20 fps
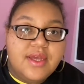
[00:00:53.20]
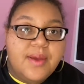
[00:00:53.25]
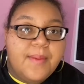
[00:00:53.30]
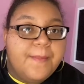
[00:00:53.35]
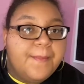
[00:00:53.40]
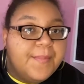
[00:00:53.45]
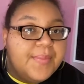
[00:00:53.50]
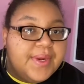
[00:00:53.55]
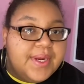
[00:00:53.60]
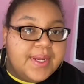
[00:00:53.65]

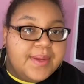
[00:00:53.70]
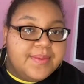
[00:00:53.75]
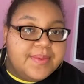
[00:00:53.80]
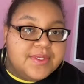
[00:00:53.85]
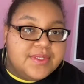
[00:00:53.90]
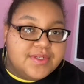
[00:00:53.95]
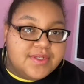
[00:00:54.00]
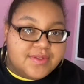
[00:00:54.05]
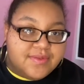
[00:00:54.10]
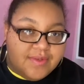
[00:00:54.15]
putting up a
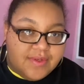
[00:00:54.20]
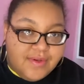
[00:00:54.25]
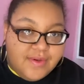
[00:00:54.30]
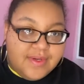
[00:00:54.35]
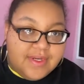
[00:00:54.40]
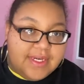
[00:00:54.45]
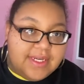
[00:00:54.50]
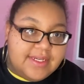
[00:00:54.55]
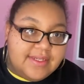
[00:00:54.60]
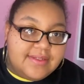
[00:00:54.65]
screen
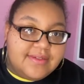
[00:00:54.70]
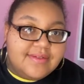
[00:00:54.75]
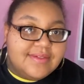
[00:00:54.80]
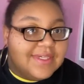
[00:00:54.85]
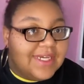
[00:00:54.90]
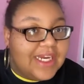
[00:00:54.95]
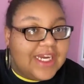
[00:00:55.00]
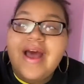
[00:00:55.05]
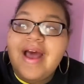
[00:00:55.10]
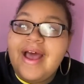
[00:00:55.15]
recording
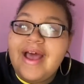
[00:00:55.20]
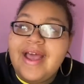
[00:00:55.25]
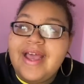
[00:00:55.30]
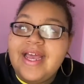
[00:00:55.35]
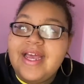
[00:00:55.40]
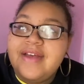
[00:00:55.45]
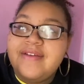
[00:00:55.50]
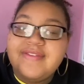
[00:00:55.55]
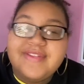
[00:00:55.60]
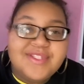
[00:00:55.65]
here. I
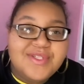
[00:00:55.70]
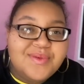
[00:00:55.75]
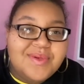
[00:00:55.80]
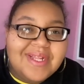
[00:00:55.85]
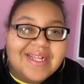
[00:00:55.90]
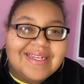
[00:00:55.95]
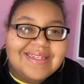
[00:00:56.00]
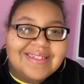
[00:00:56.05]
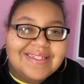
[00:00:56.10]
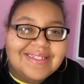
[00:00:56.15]
have 2
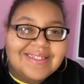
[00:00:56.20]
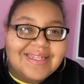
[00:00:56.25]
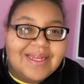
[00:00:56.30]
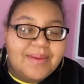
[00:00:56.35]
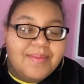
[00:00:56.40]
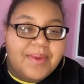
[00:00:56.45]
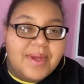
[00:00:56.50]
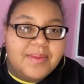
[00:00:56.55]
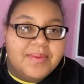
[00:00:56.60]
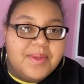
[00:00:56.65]
classes
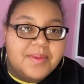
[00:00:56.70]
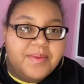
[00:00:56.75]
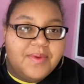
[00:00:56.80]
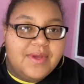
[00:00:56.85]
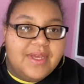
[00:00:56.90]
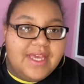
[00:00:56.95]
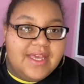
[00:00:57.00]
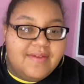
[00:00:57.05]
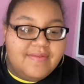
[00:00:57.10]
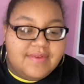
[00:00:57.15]
that popped up
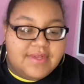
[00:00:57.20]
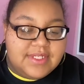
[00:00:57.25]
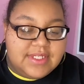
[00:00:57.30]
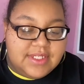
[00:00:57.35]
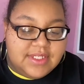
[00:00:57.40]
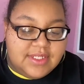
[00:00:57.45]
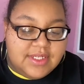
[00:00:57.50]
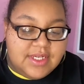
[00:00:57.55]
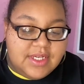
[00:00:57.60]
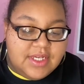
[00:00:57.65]
on
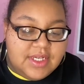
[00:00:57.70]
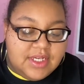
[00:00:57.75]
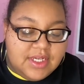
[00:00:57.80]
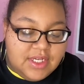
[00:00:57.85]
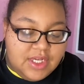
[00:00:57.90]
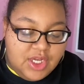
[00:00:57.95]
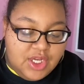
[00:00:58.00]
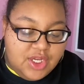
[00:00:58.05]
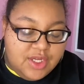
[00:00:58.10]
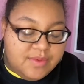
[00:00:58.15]
Canvas
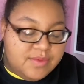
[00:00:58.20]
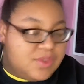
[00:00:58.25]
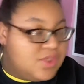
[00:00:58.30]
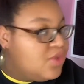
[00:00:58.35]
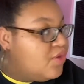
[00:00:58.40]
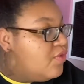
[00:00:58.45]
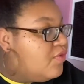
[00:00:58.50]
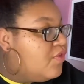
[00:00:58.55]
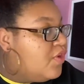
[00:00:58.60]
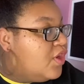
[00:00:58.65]

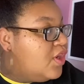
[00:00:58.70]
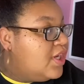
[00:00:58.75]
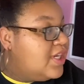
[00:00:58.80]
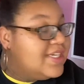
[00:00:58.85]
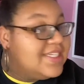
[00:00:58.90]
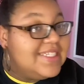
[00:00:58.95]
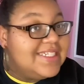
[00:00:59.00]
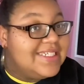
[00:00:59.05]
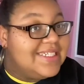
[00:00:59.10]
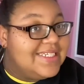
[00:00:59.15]
so far
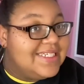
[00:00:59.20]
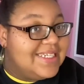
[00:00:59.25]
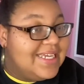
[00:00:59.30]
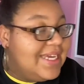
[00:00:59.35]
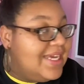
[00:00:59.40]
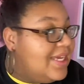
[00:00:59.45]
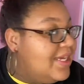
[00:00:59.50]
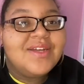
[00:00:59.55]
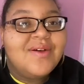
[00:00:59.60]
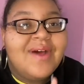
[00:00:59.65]

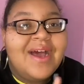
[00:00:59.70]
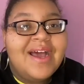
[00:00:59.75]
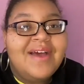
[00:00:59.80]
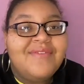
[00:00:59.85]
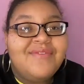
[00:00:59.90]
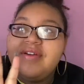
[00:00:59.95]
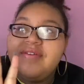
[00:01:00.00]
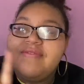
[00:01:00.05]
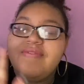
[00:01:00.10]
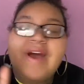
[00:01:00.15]
today. I
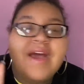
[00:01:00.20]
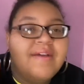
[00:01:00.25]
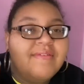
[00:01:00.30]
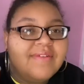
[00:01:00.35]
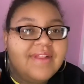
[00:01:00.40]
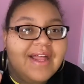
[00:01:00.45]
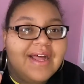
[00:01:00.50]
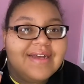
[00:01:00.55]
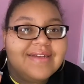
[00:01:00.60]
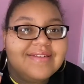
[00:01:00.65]
have 5
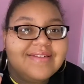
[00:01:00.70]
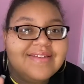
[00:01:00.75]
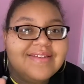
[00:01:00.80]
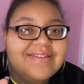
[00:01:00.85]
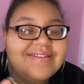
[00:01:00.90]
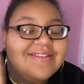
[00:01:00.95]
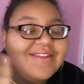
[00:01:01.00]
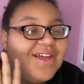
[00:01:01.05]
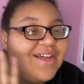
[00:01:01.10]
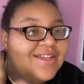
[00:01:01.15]

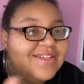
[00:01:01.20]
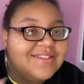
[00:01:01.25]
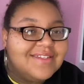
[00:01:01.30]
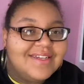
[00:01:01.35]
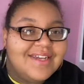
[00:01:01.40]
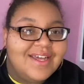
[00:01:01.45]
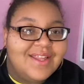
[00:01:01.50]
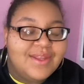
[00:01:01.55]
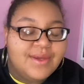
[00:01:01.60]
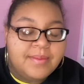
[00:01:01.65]
classes
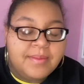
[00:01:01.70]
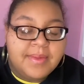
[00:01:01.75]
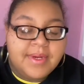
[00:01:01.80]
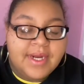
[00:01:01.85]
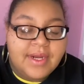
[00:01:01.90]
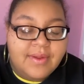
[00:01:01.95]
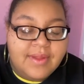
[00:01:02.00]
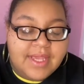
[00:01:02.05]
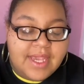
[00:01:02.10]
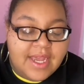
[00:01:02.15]
altogether, but
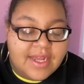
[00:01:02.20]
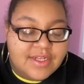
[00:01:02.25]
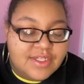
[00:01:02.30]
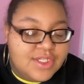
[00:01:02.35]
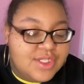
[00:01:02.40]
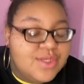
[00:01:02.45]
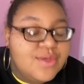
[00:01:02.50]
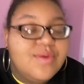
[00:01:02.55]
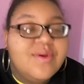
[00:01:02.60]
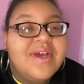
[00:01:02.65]
I only had
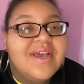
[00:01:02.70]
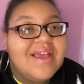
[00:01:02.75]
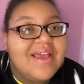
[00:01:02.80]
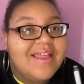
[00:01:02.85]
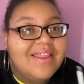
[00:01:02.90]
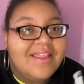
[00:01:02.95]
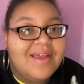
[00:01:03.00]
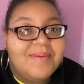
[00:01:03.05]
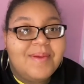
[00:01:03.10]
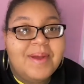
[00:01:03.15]
2
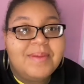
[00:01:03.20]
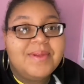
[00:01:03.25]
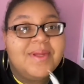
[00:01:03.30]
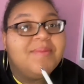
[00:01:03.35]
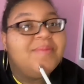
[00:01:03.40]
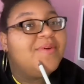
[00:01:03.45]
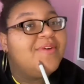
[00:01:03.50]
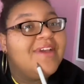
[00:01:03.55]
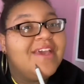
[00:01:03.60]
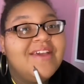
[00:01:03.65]
that popped
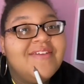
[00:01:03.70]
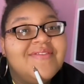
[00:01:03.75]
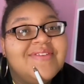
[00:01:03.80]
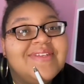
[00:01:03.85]
up on Canvas